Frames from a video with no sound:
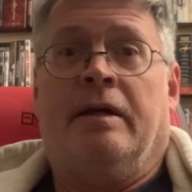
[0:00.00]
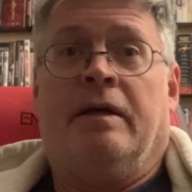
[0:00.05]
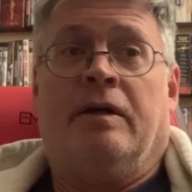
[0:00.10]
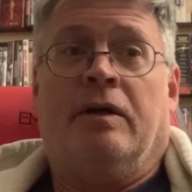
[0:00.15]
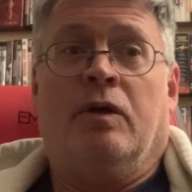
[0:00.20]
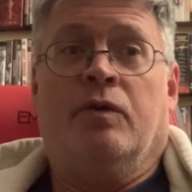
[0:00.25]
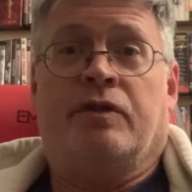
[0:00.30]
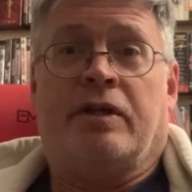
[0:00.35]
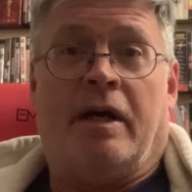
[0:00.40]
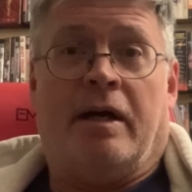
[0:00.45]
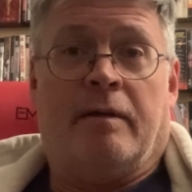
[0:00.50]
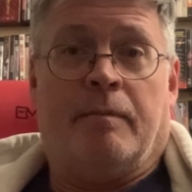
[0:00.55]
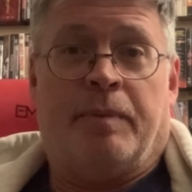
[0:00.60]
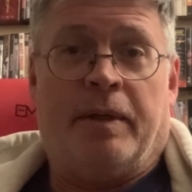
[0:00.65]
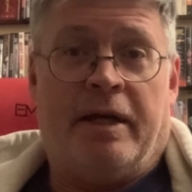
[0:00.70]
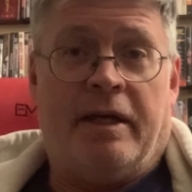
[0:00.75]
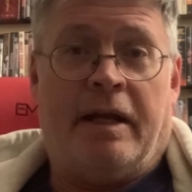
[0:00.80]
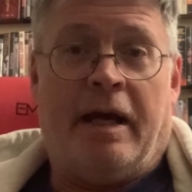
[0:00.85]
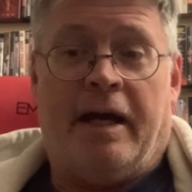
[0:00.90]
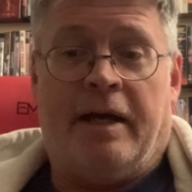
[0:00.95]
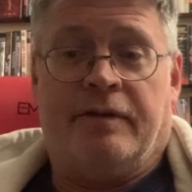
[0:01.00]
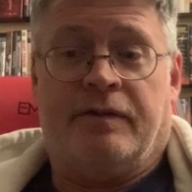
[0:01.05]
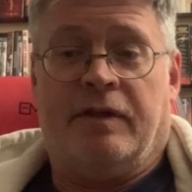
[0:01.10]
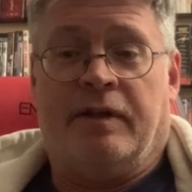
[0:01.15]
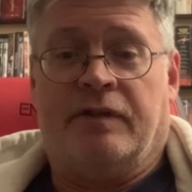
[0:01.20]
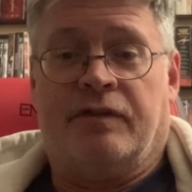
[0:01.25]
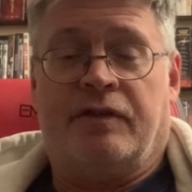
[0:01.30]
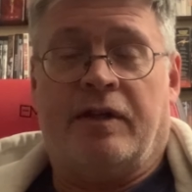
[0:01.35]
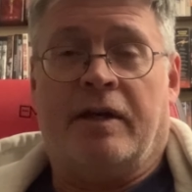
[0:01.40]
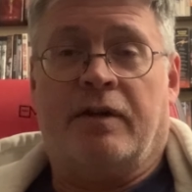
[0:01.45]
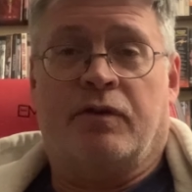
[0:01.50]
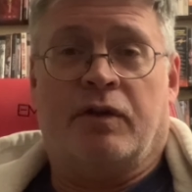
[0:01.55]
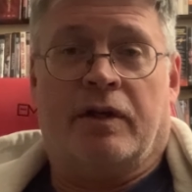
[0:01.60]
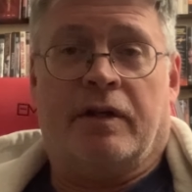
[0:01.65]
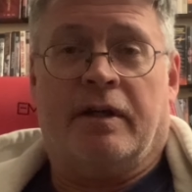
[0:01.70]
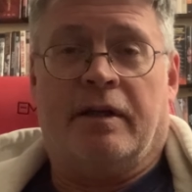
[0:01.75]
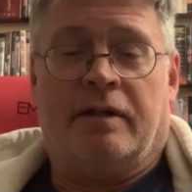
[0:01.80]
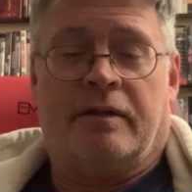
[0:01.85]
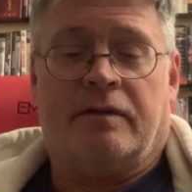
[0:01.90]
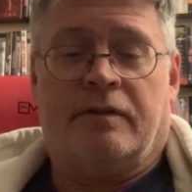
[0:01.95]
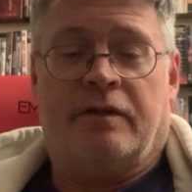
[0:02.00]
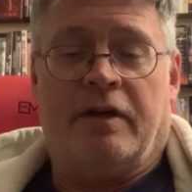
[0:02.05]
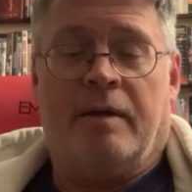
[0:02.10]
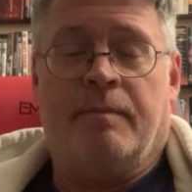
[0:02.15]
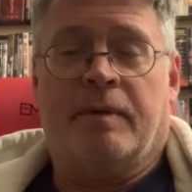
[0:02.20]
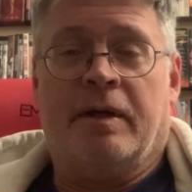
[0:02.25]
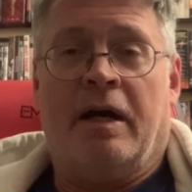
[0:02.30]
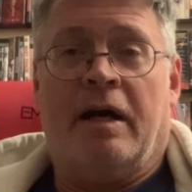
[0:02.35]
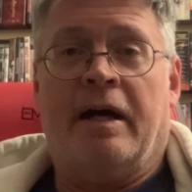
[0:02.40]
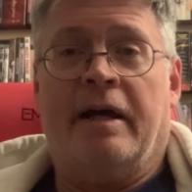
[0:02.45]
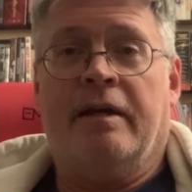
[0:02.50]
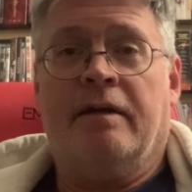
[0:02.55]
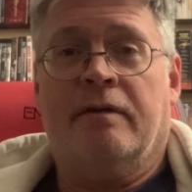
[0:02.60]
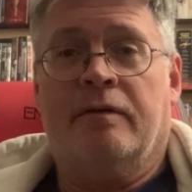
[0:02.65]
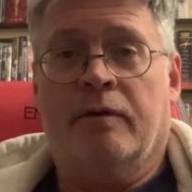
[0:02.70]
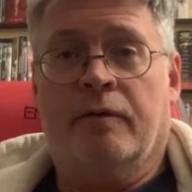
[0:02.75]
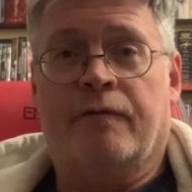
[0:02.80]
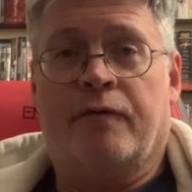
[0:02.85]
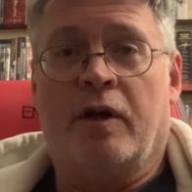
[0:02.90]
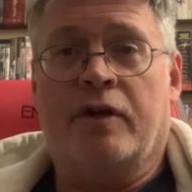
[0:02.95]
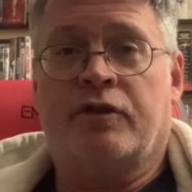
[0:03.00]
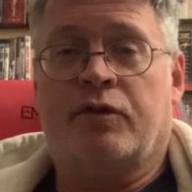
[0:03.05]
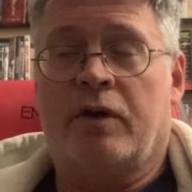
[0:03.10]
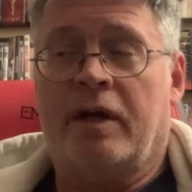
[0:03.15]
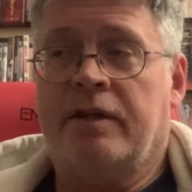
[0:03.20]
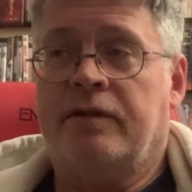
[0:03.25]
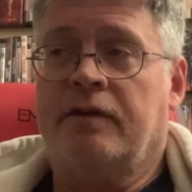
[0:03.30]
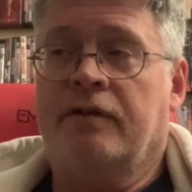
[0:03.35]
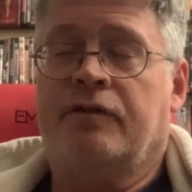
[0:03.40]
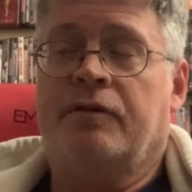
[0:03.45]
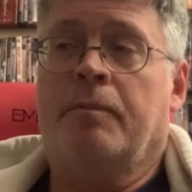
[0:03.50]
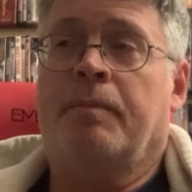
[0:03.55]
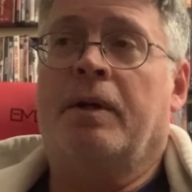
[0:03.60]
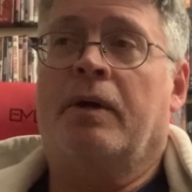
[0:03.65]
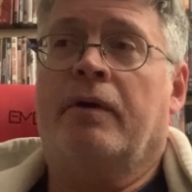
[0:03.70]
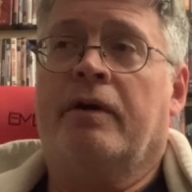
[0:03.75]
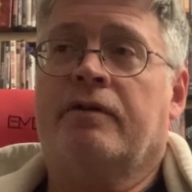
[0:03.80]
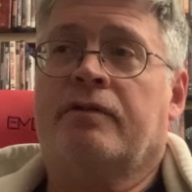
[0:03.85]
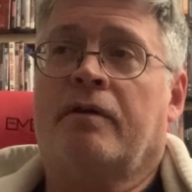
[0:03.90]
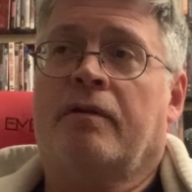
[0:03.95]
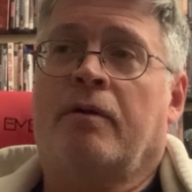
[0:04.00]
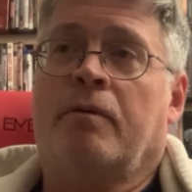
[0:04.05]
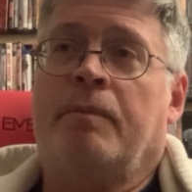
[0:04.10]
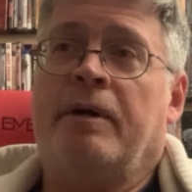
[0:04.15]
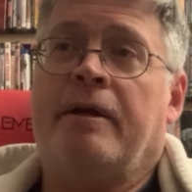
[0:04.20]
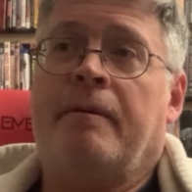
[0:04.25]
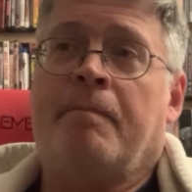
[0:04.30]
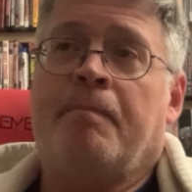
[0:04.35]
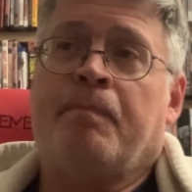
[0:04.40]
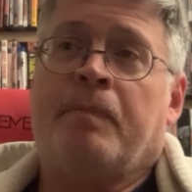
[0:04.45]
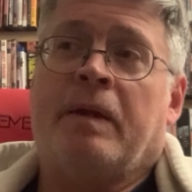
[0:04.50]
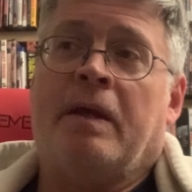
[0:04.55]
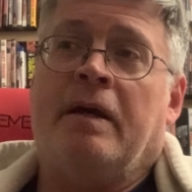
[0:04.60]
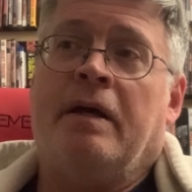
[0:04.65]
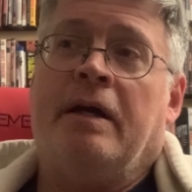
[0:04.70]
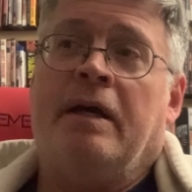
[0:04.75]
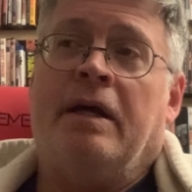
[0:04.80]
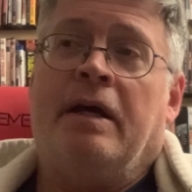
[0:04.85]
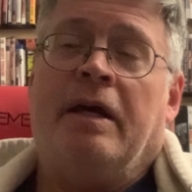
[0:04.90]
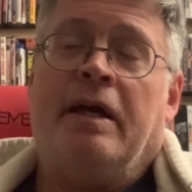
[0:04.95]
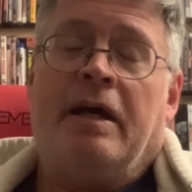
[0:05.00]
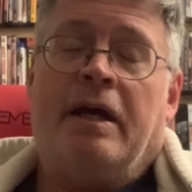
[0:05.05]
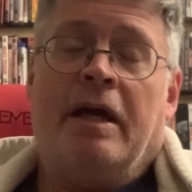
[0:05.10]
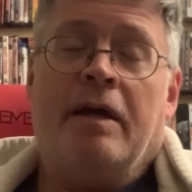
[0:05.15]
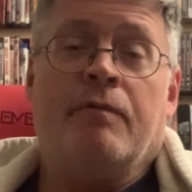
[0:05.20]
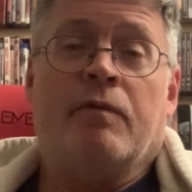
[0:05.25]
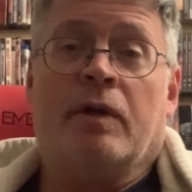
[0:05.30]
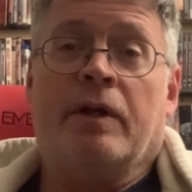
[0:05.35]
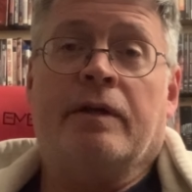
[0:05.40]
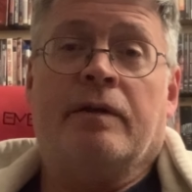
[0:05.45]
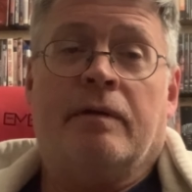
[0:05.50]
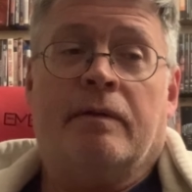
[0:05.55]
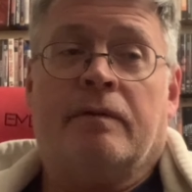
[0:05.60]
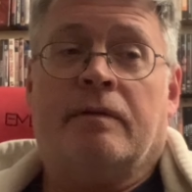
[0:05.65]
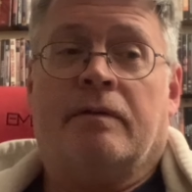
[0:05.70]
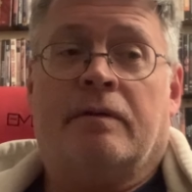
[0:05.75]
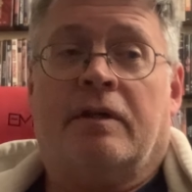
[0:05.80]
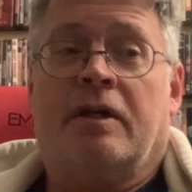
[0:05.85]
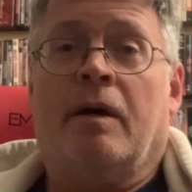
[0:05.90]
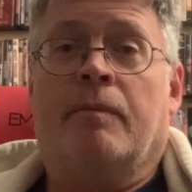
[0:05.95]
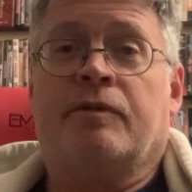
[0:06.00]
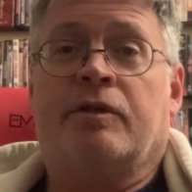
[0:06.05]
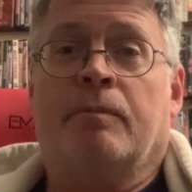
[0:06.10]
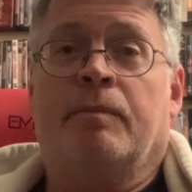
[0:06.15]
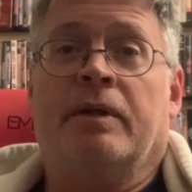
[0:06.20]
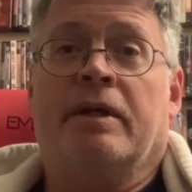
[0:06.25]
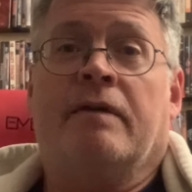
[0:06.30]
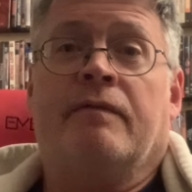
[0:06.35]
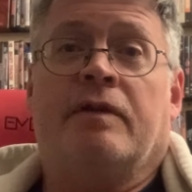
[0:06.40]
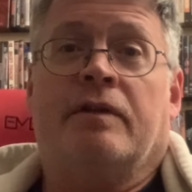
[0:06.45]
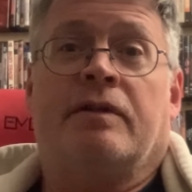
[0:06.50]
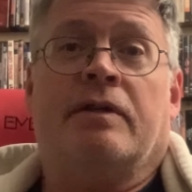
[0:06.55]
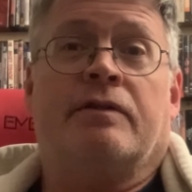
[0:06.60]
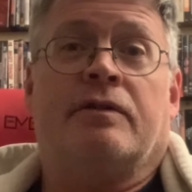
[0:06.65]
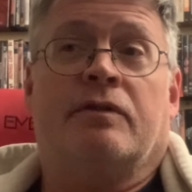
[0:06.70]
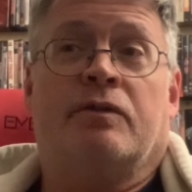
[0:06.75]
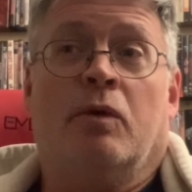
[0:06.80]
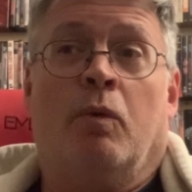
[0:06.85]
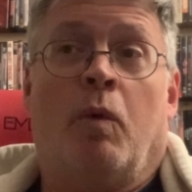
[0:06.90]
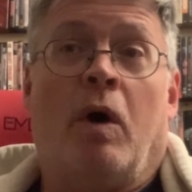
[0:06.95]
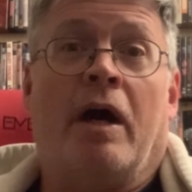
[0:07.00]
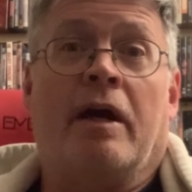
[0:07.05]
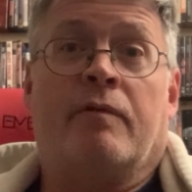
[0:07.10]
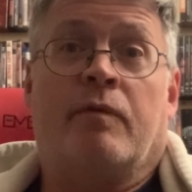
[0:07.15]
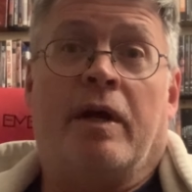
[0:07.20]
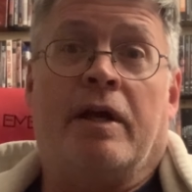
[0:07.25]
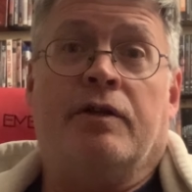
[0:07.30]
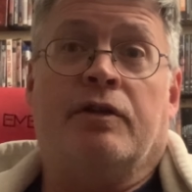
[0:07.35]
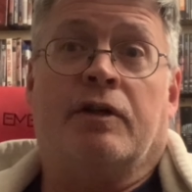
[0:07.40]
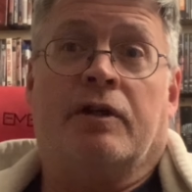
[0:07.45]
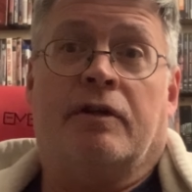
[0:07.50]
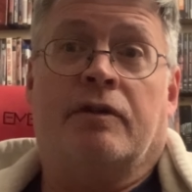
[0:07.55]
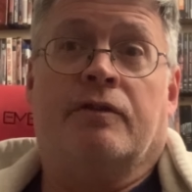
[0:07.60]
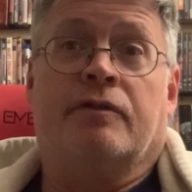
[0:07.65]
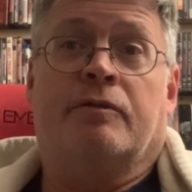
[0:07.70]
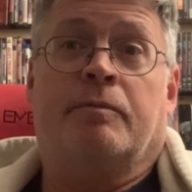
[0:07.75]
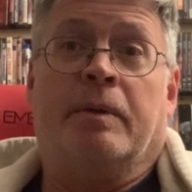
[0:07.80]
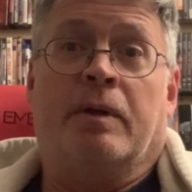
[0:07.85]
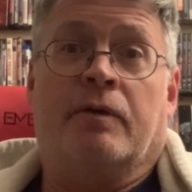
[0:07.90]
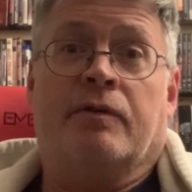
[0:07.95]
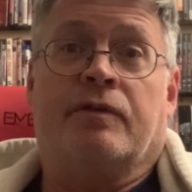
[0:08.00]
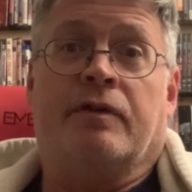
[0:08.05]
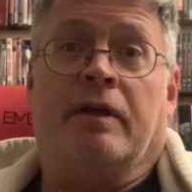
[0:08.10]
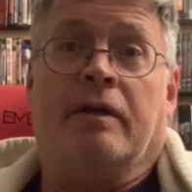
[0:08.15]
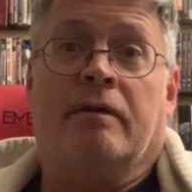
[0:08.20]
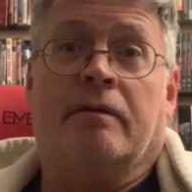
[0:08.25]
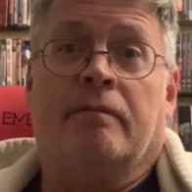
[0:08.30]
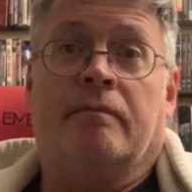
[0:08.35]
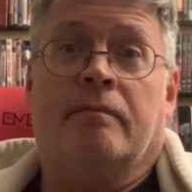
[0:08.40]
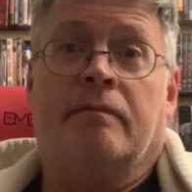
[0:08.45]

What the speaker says: who's kind of played as an eccentric type guy who frustrates his superiors a little bit, he really comes to believe that this is a wide-ranging conspiracy.